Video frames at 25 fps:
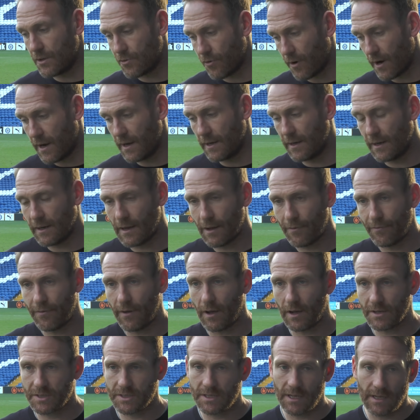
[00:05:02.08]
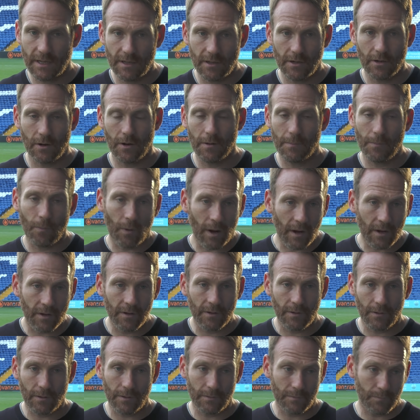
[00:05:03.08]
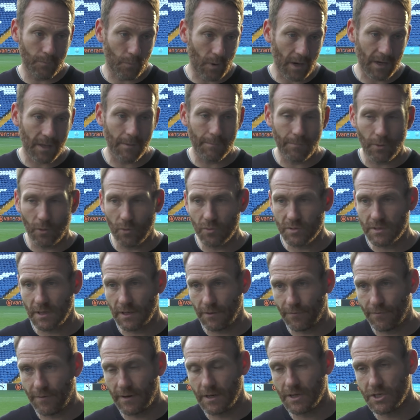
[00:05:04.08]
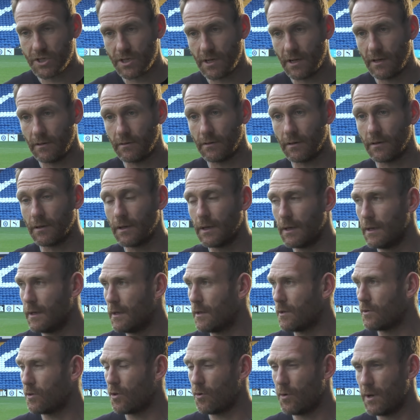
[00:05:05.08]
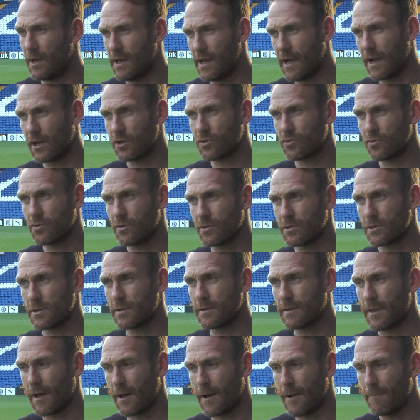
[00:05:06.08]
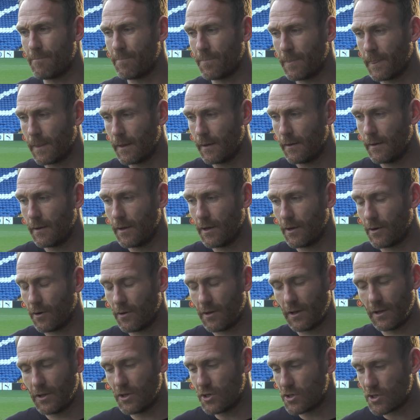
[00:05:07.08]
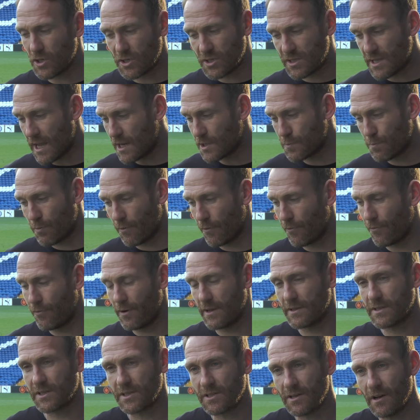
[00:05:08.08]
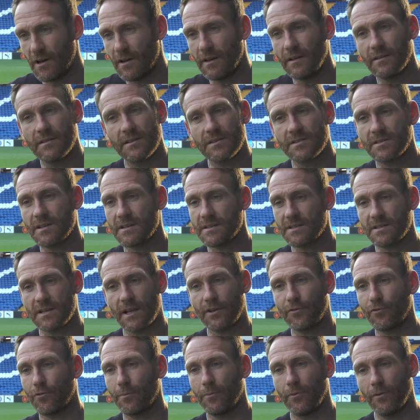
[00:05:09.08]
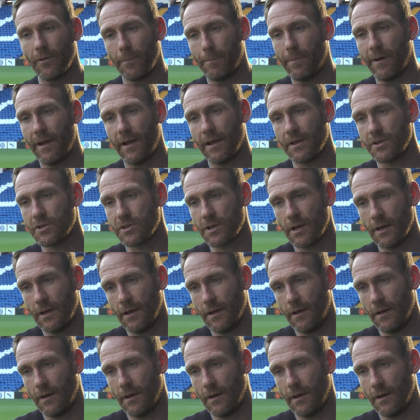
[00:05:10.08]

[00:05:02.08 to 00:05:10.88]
training effort, I see, you know, him whacking balls in his finishing and doing the extras, and you know, you're just desperate for it to turn into success from on the pitch.